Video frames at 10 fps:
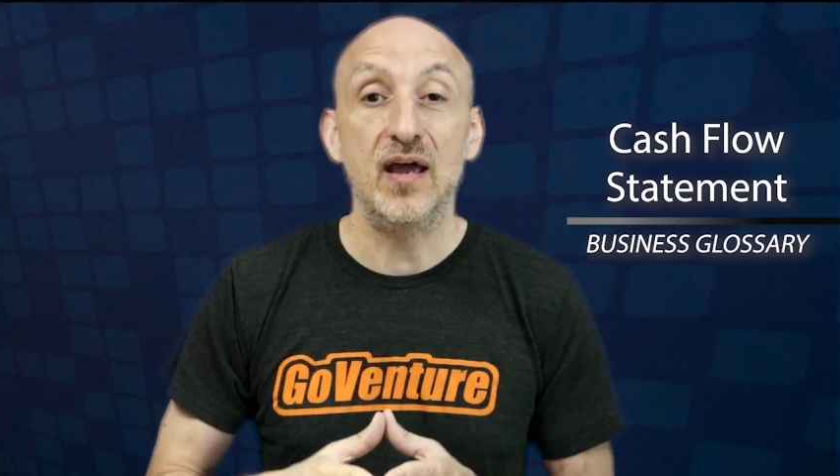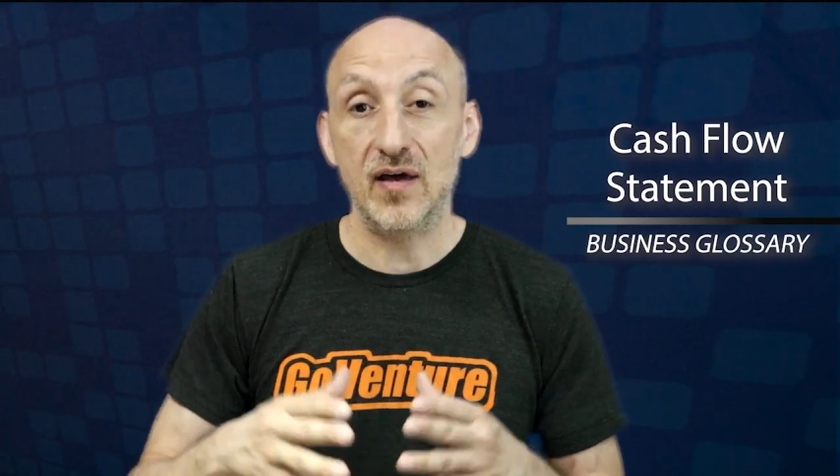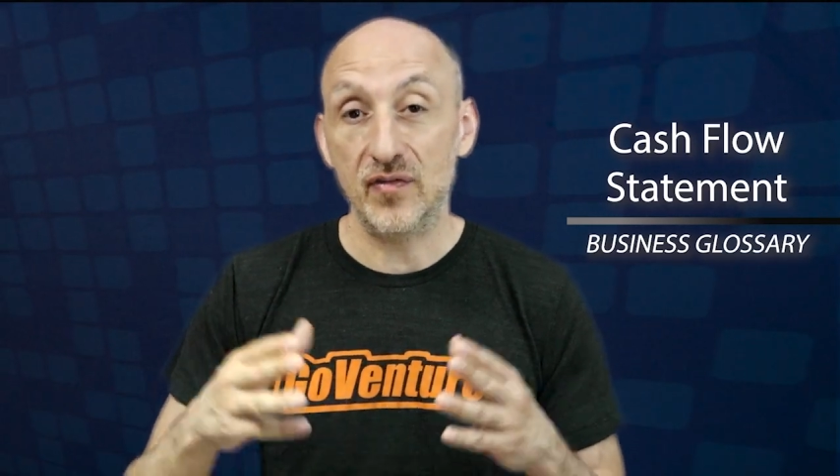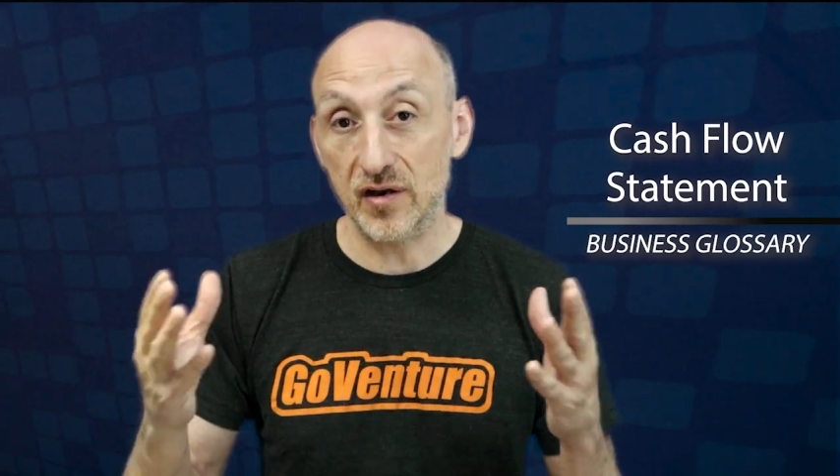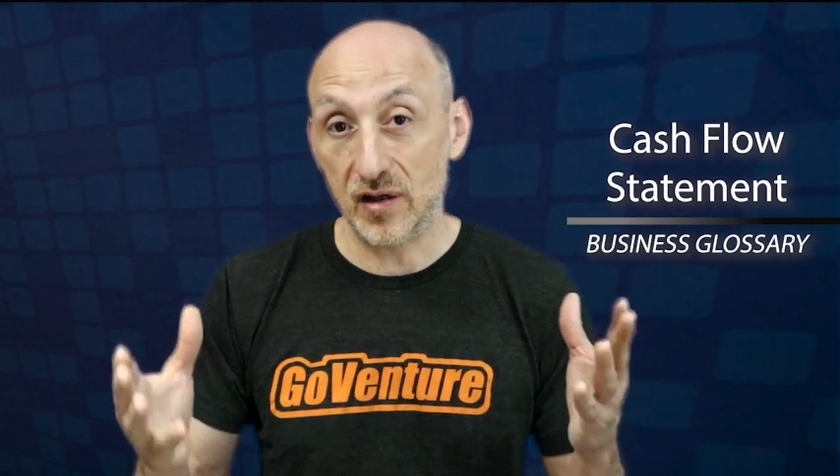
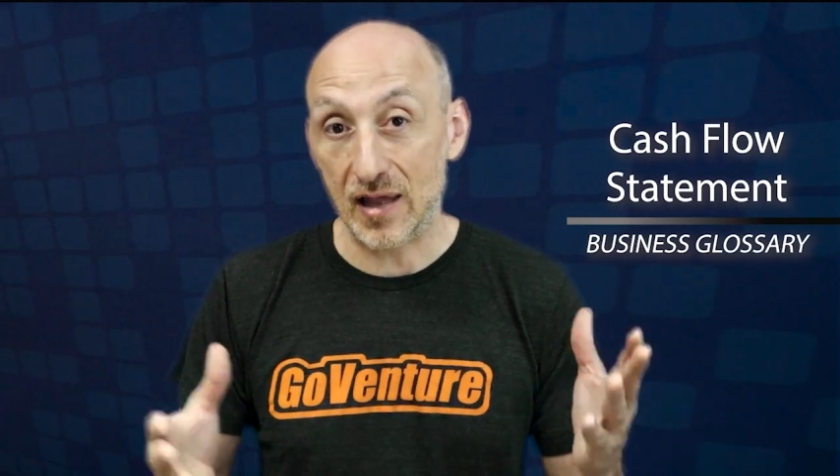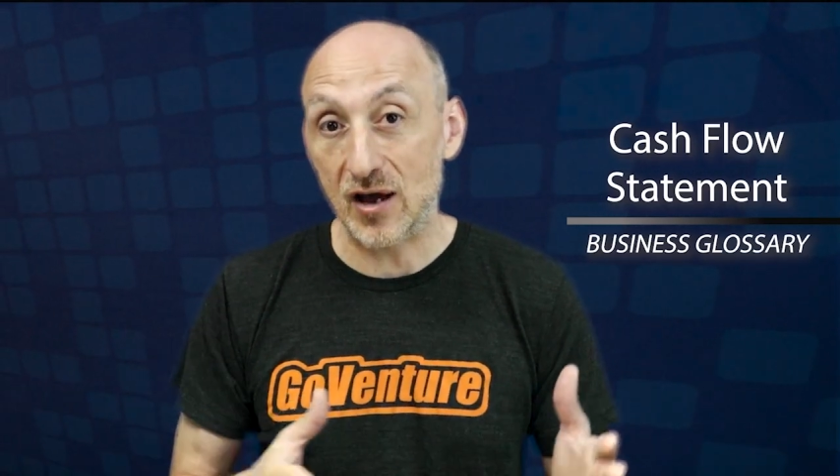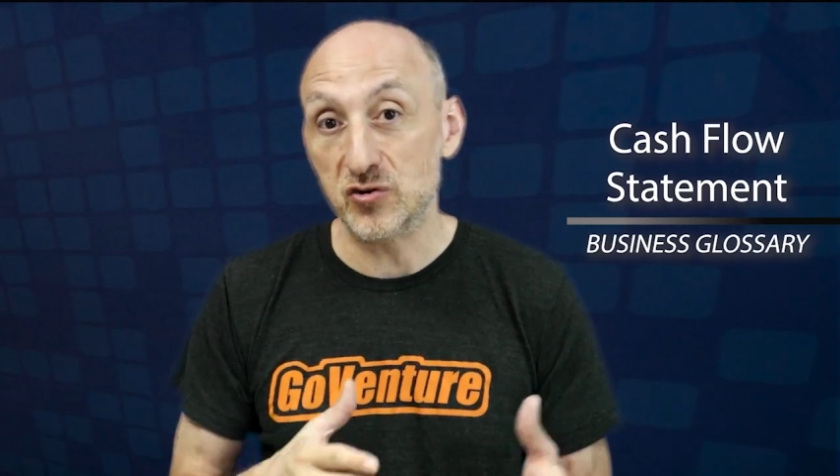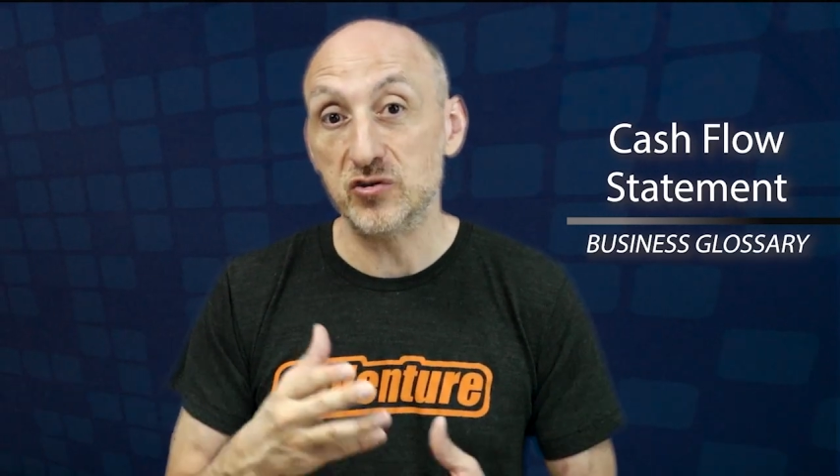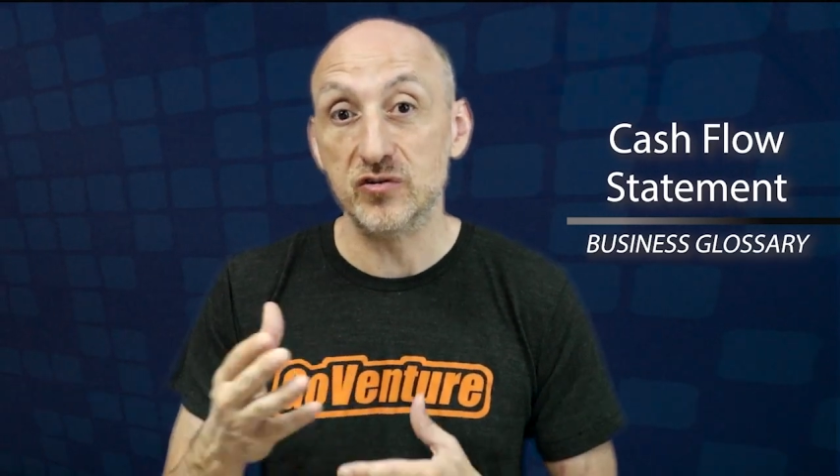and then
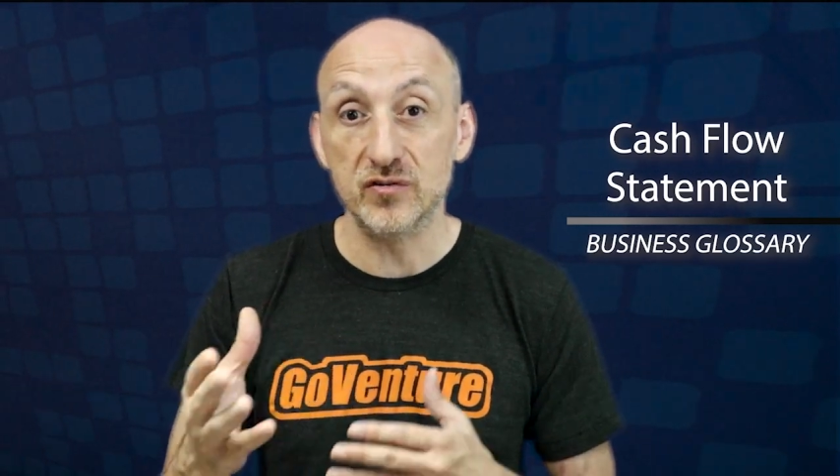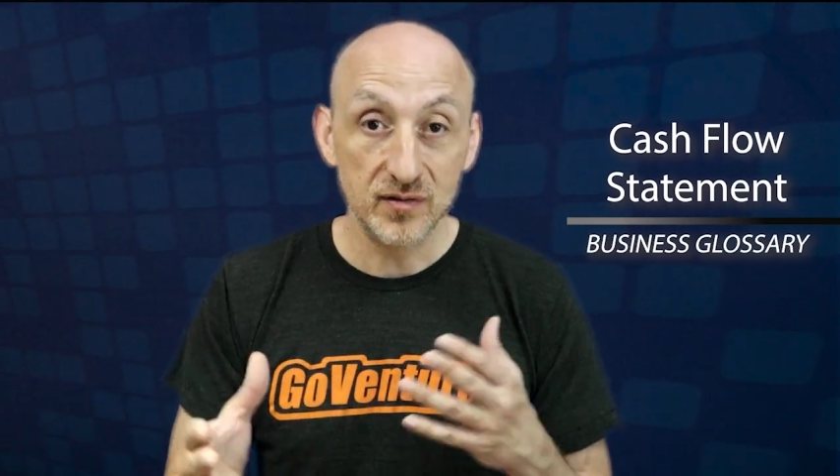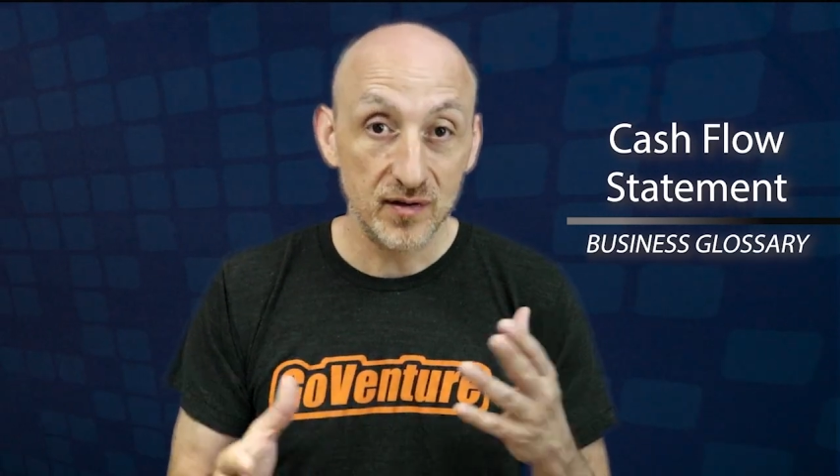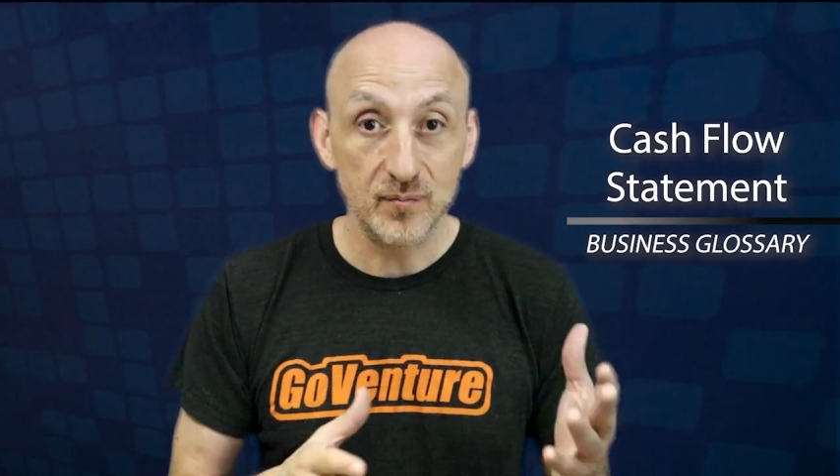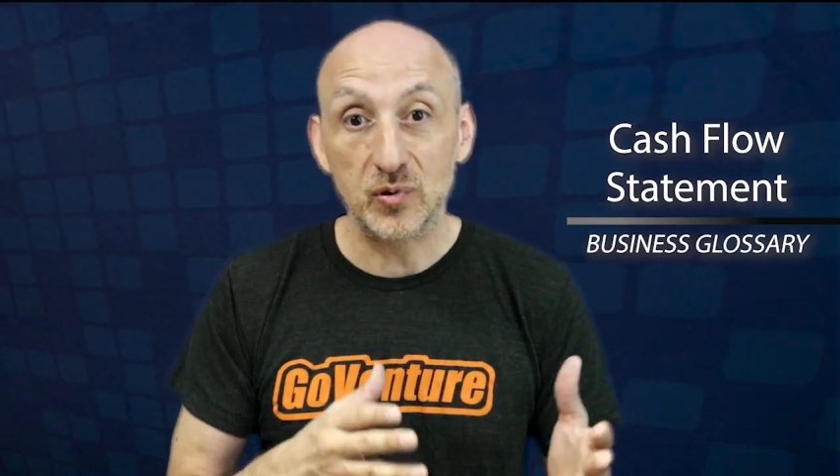allows you to
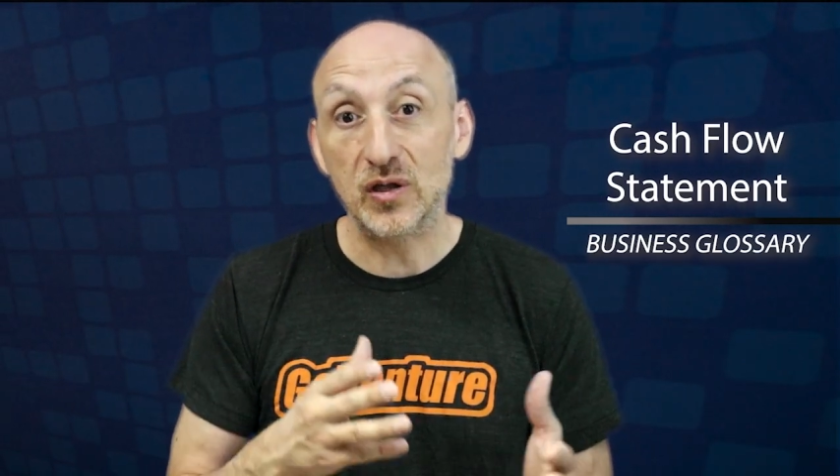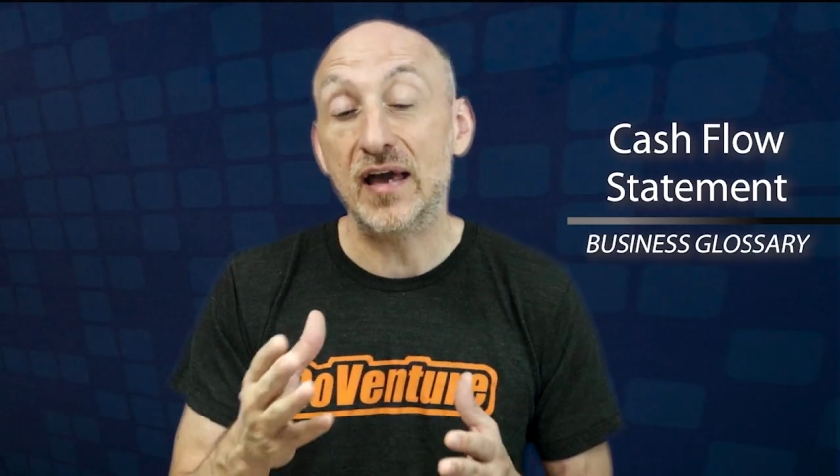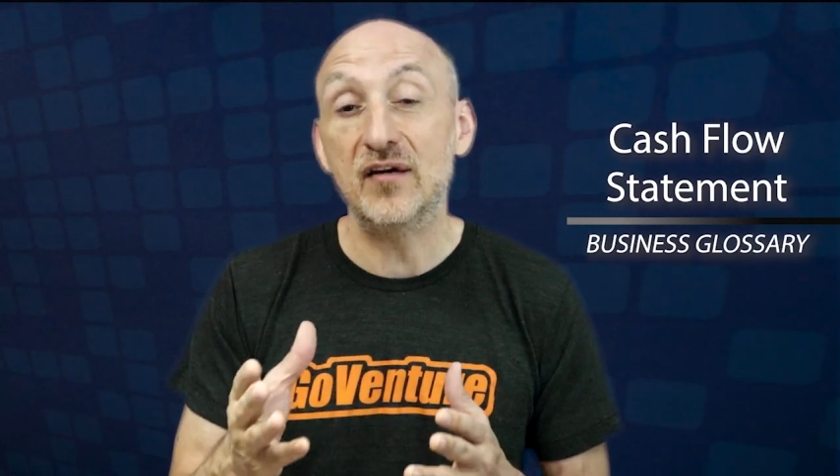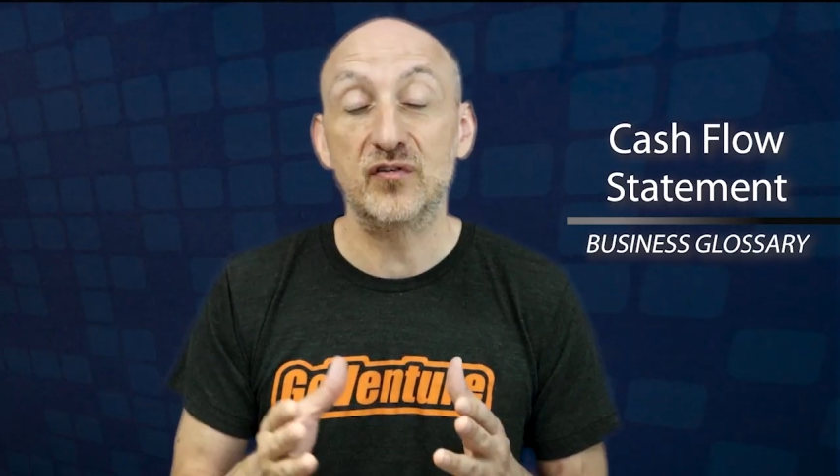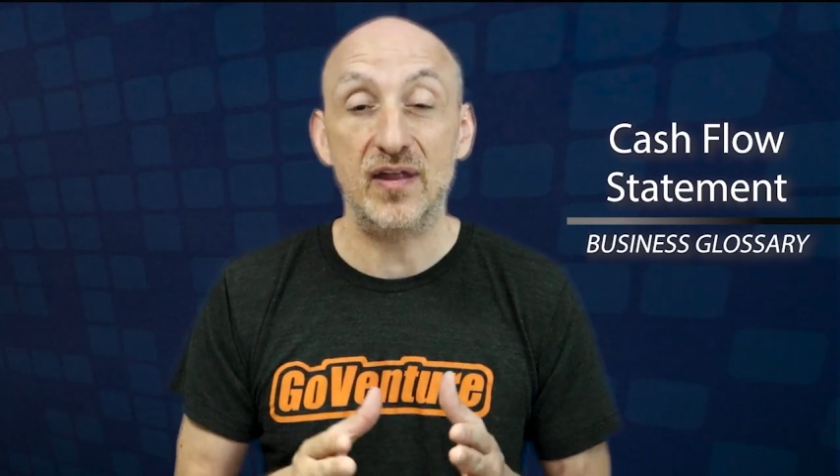
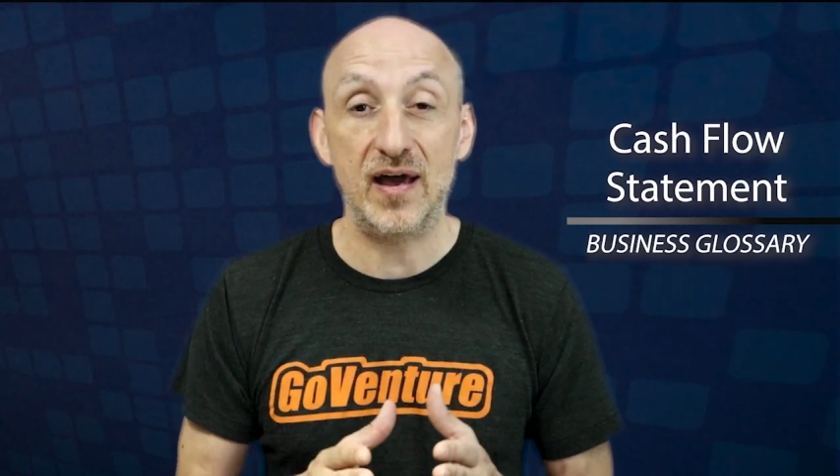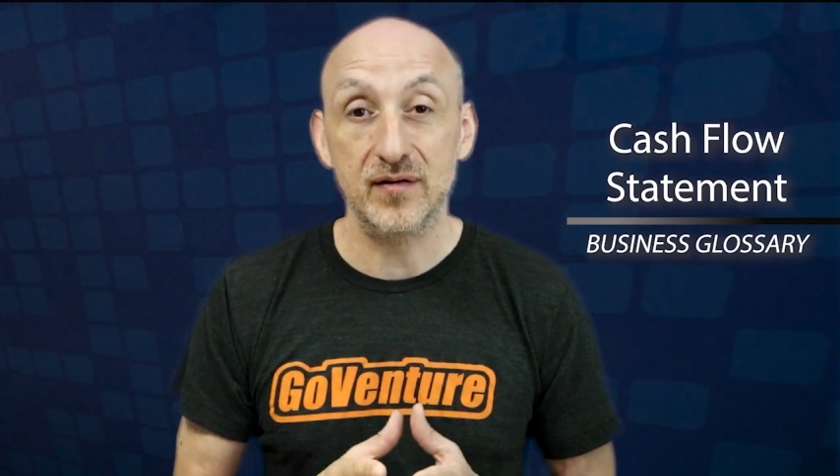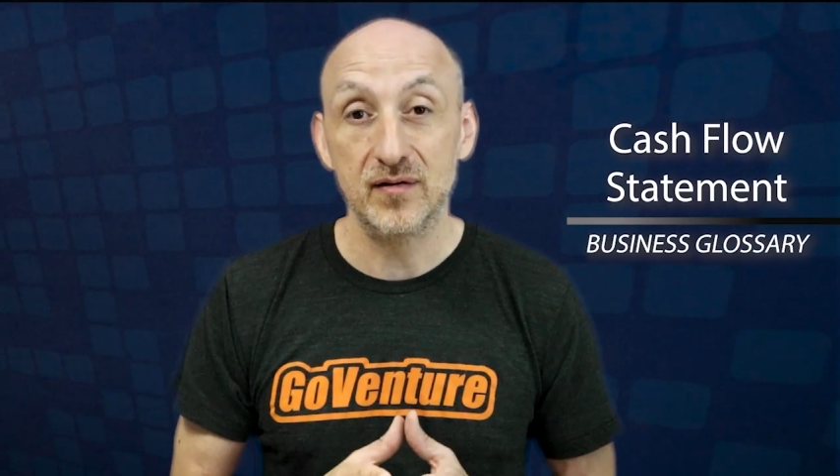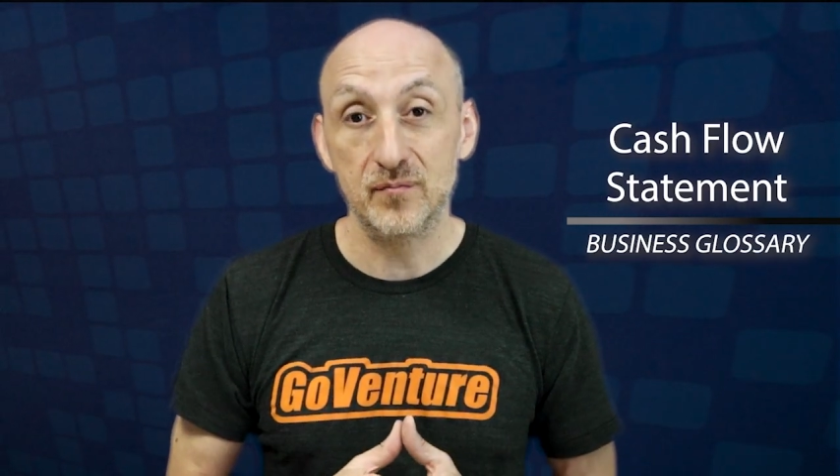plan for that